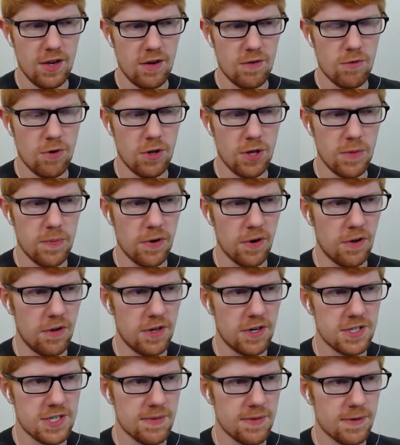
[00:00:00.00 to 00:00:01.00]
roly-poly
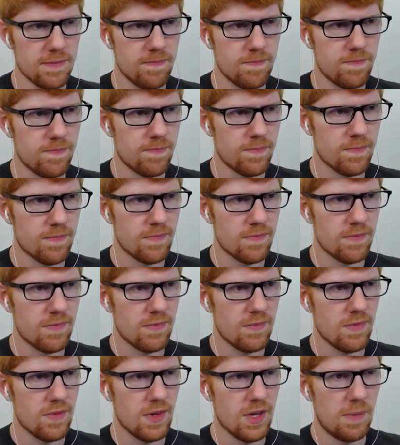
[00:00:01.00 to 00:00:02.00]
or something?
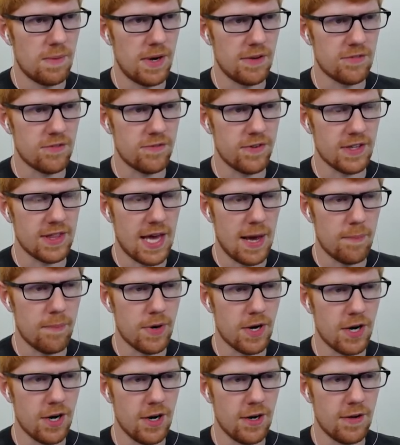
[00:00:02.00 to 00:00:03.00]
I'm gonna have to fight that
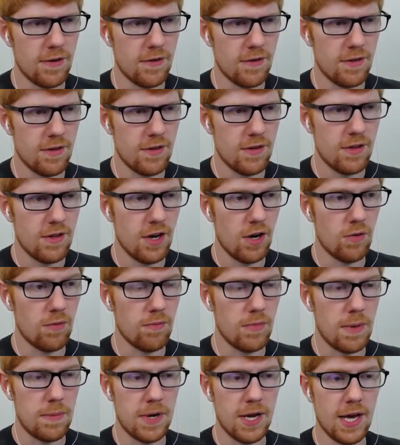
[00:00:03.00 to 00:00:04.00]
bird. Oh,
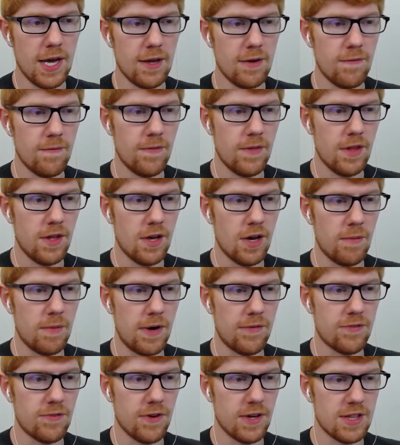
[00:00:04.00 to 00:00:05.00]
maybe not. I'm gonna
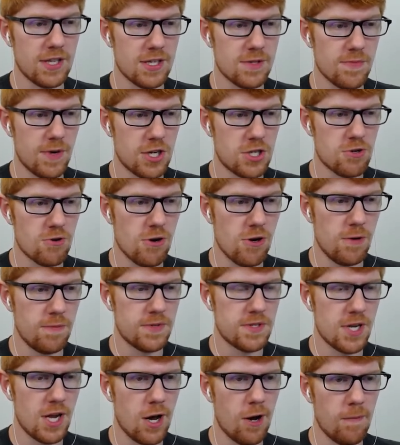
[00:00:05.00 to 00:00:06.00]
have to fight these
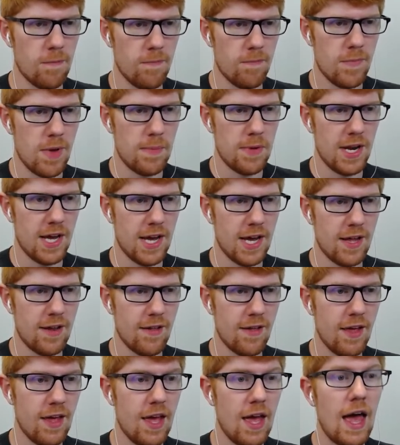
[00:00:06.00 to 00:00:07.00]
mushrooms. Nope, maybe not.
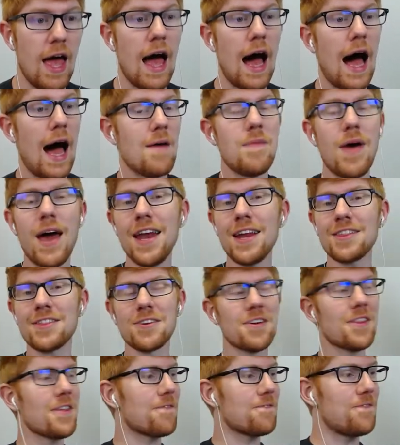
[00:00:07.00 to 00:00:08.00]
I made it
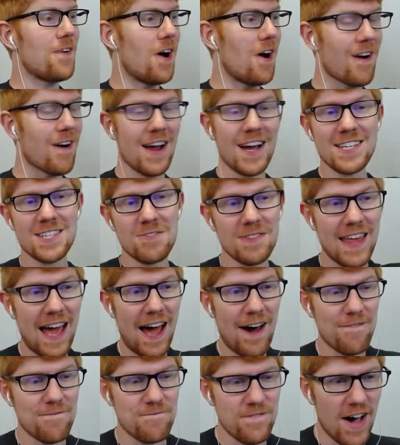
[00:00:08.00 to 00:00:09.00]
through the forest
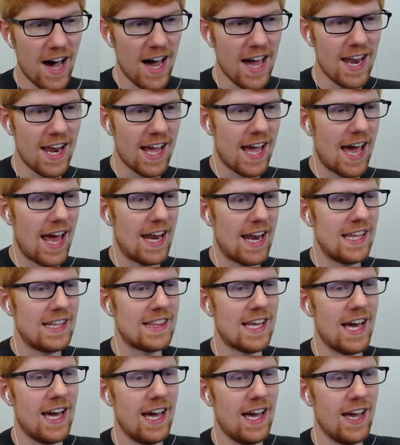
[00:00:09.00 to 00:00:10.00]
without fighting
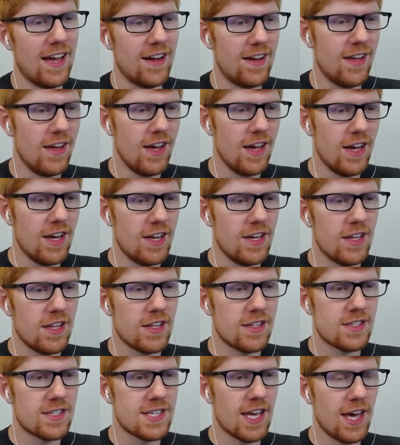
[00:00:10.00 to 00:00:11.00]
anything!
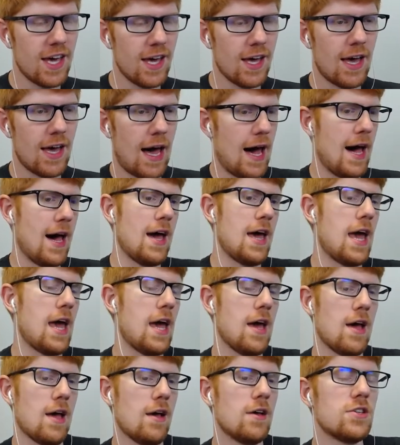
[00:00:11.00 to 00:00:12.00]
See,
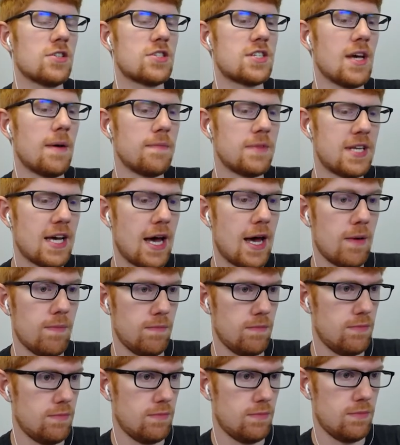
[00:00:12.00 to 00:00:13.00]
I sometimes
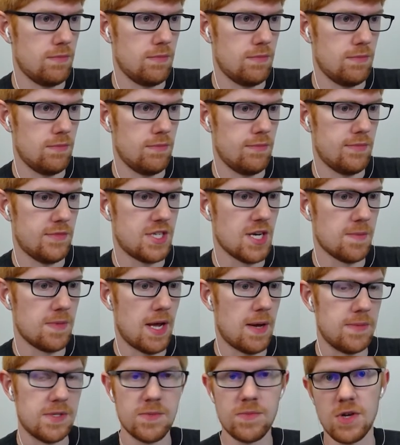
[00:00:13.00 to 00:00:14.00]

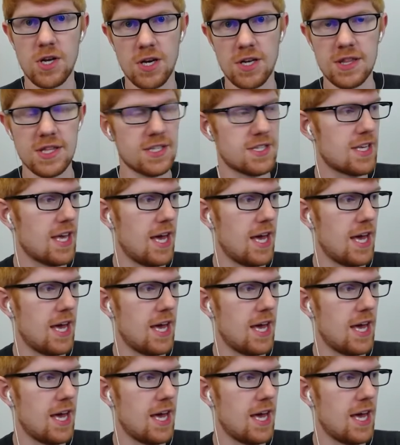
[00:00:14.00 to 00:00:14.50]
I'm good at this